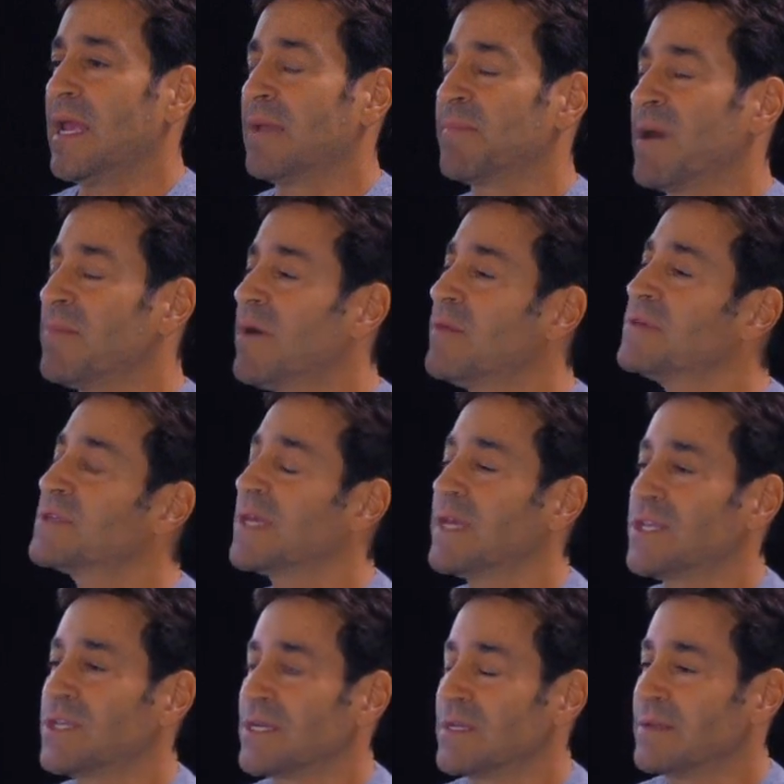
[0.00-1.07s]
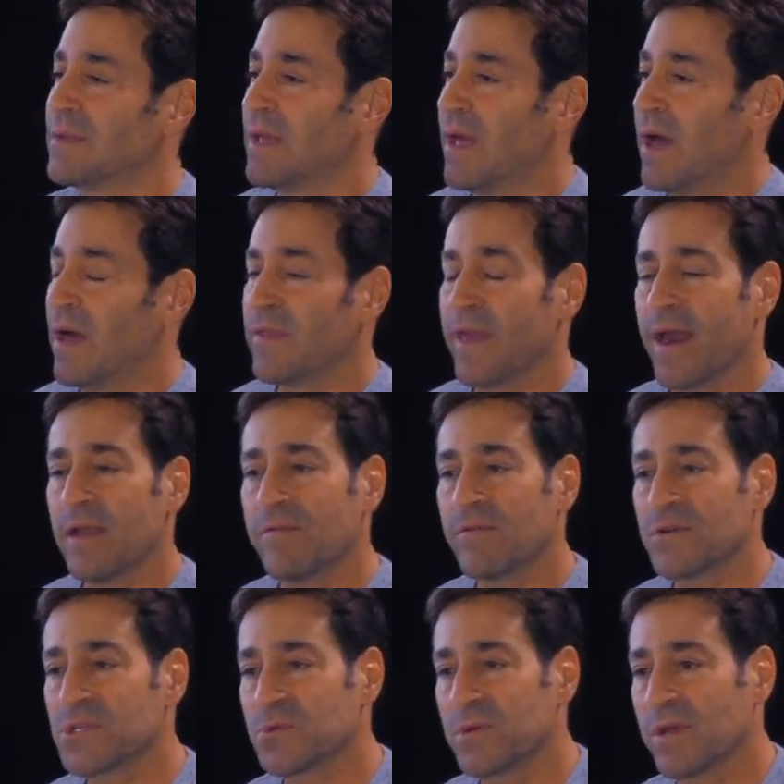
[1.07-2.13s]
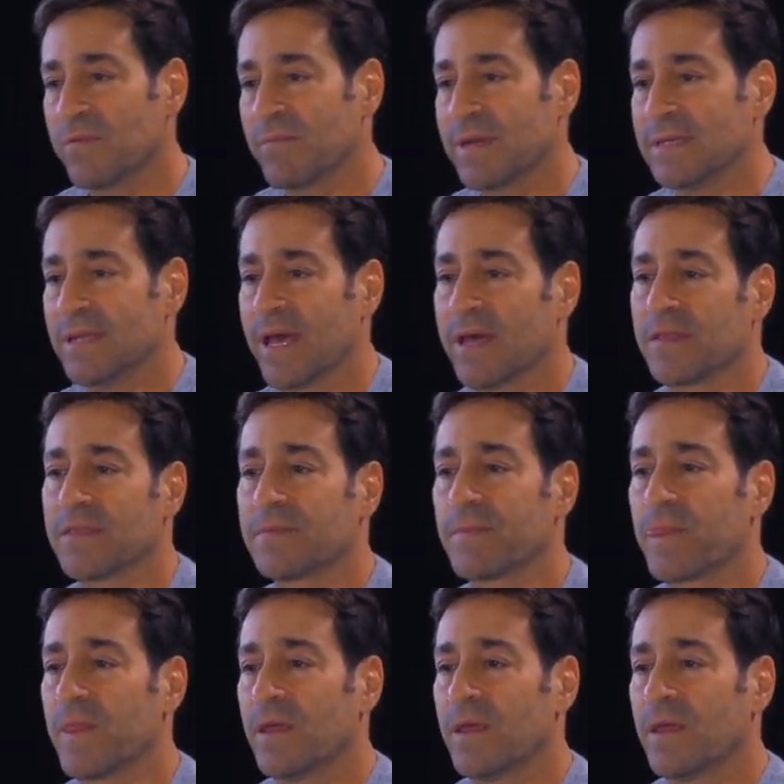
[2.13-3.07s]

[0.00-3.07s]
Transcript: in my mother's kitchen on the anniversary of my death.